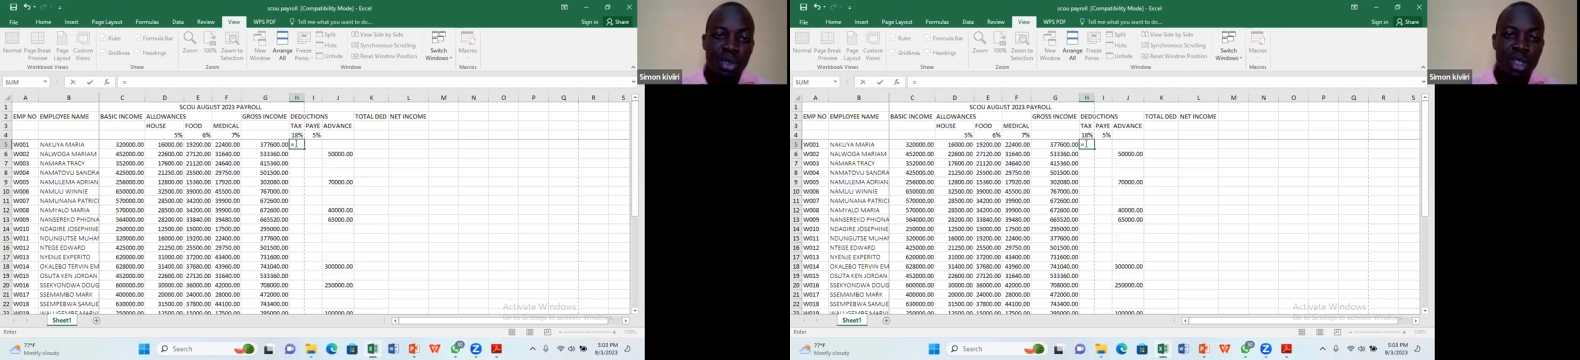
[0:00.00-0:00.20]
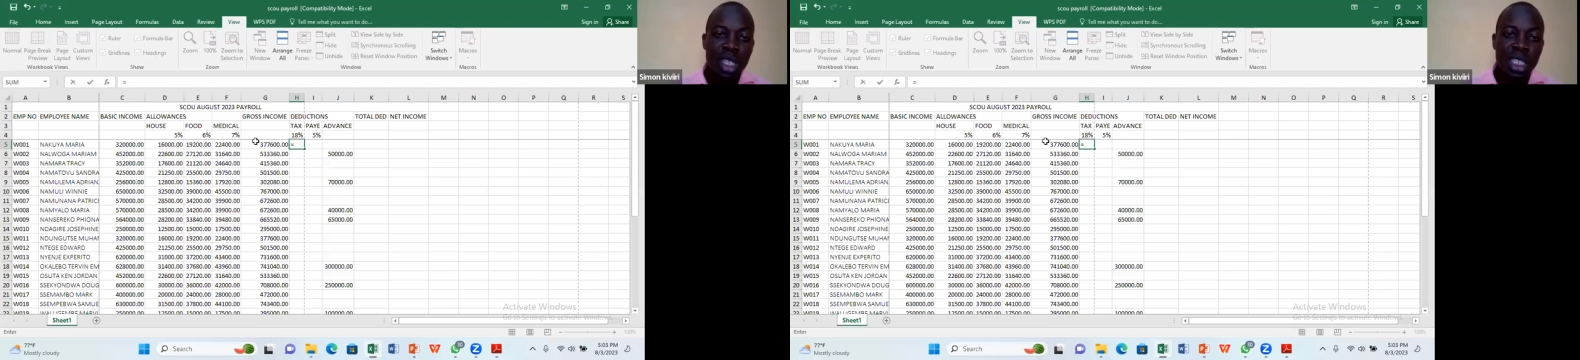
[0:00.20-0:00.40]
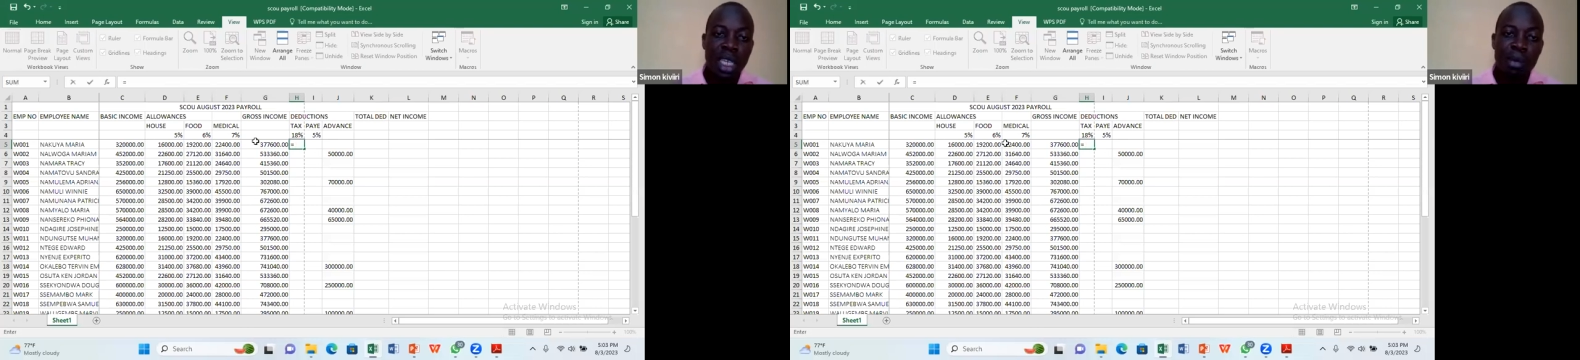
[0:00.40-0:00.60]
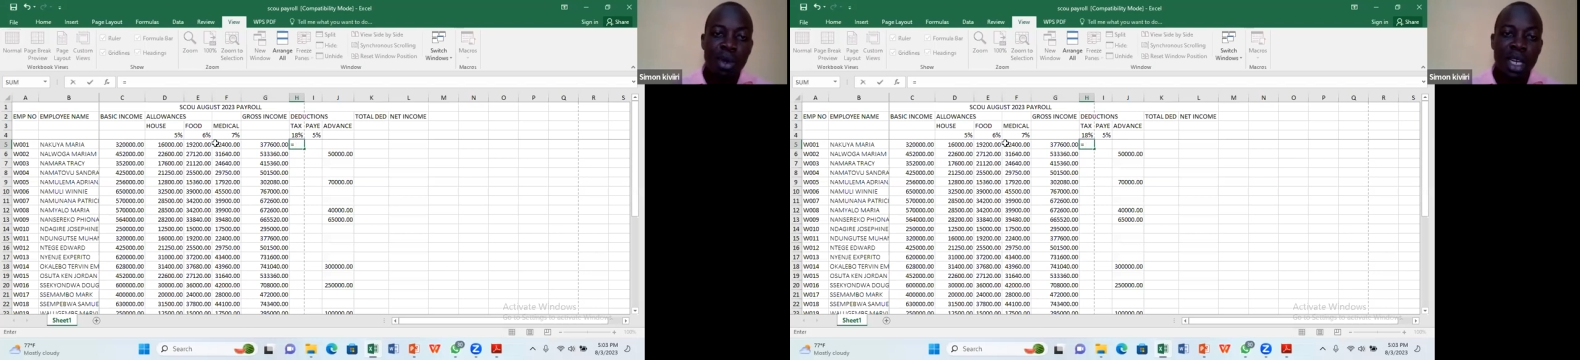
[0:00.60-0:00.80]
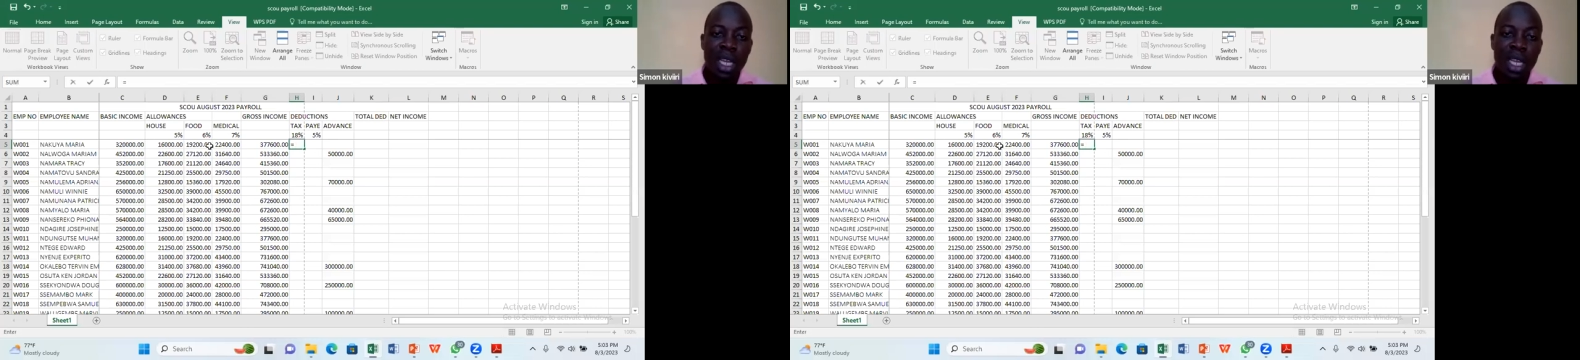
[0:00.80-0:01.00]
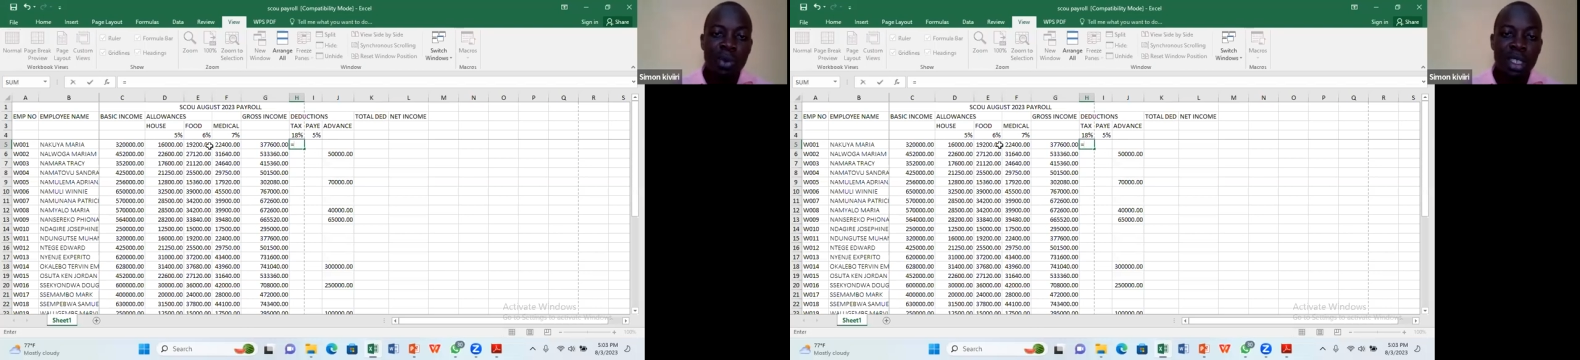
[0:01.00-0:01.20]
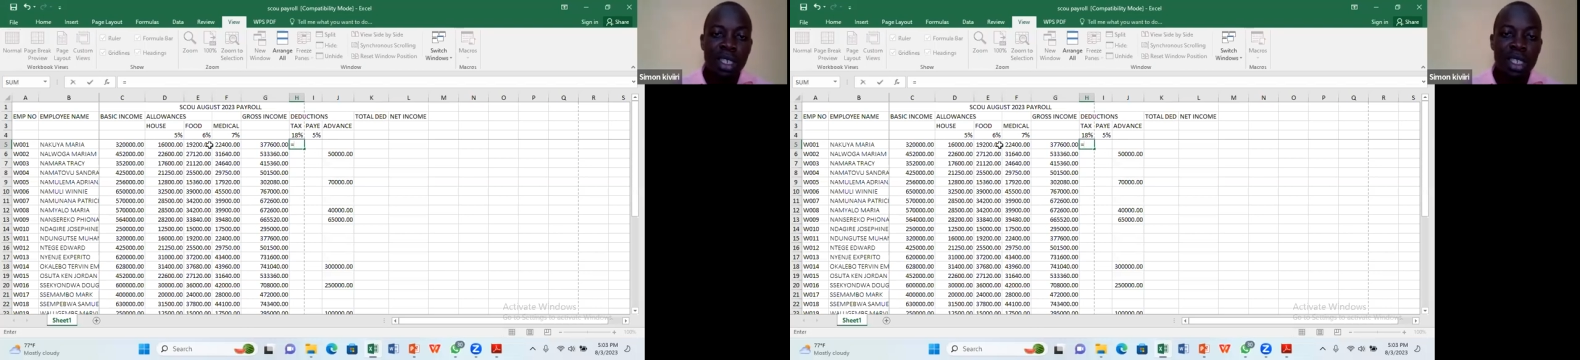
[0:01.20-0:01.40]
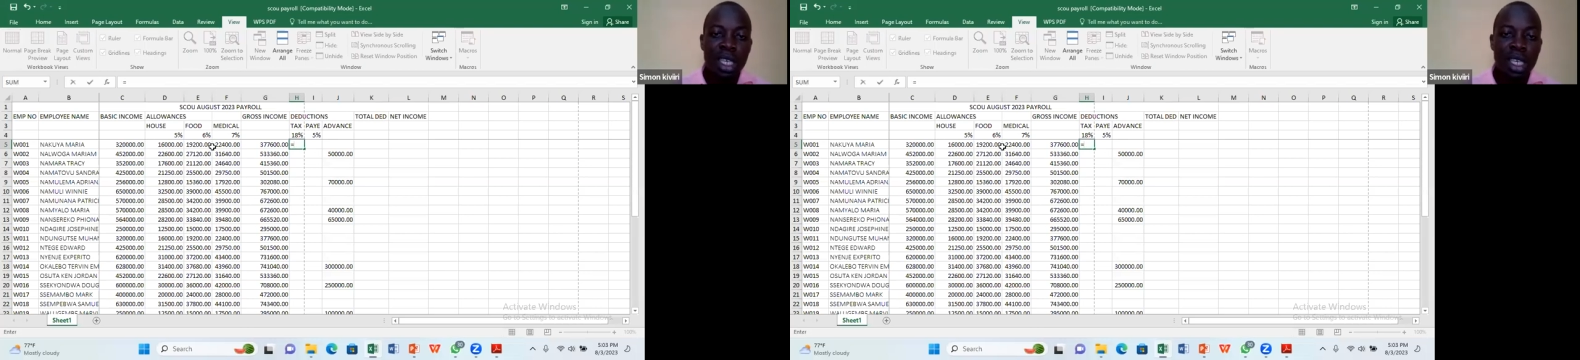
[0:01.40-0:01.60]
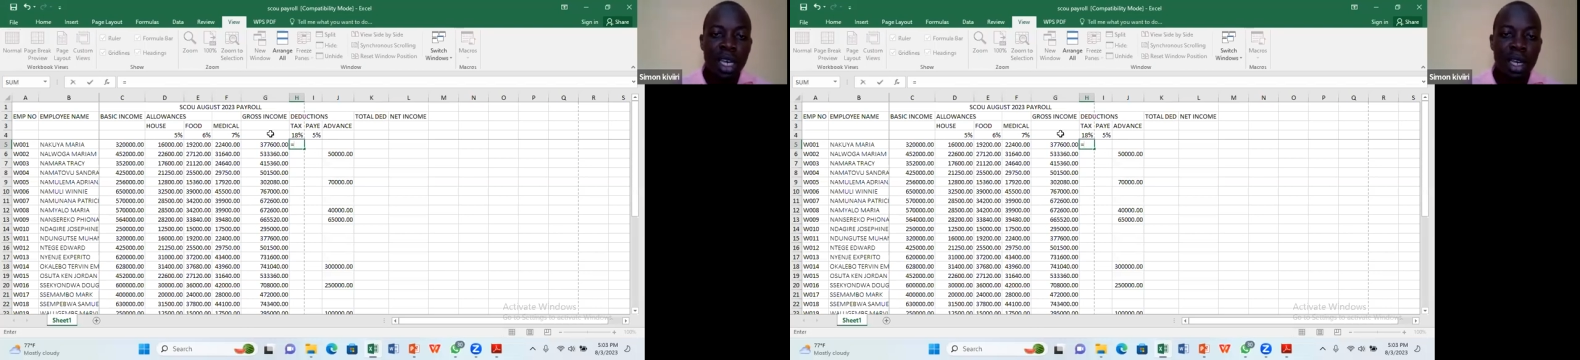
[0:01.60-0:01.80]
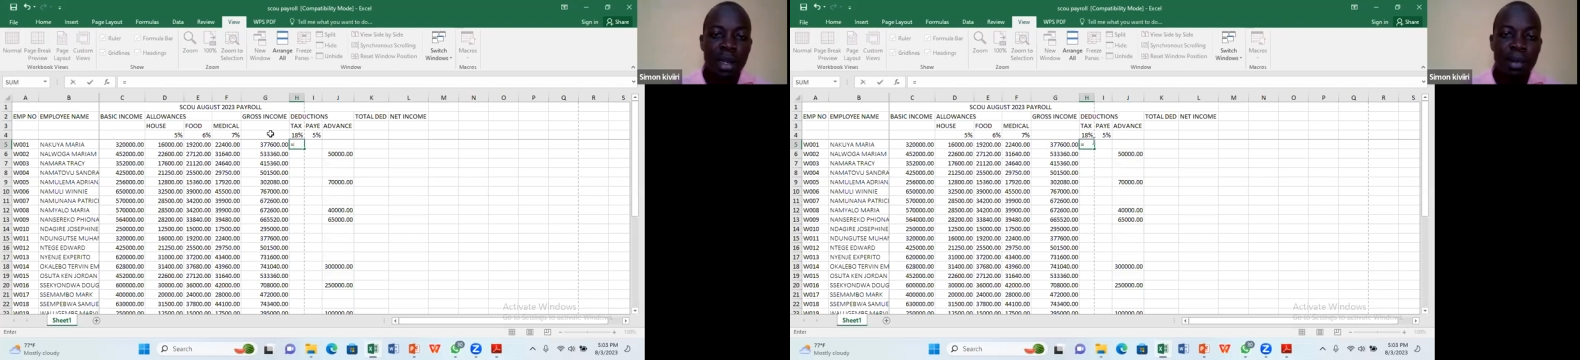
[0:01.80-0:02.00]
use the same way like we did
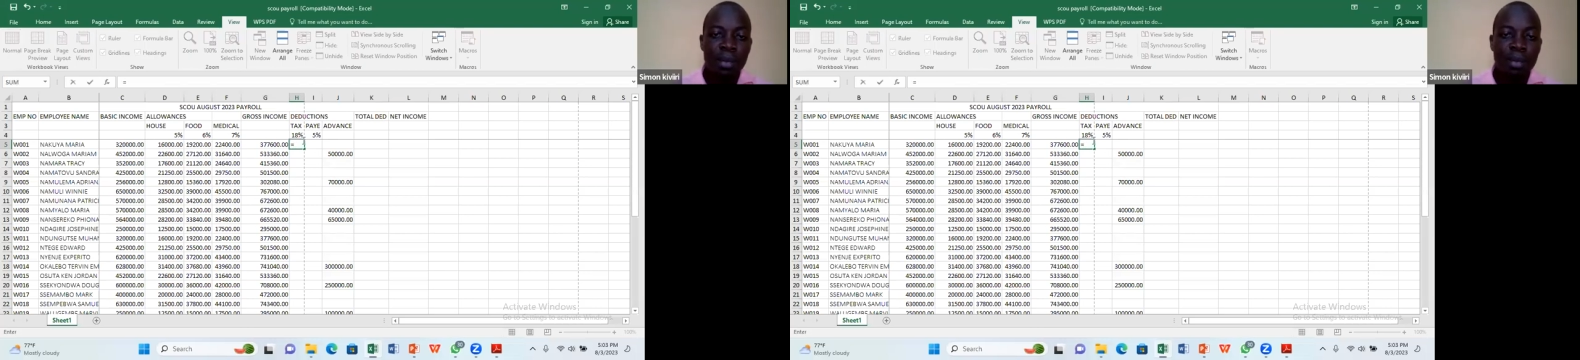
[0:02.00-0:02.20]
here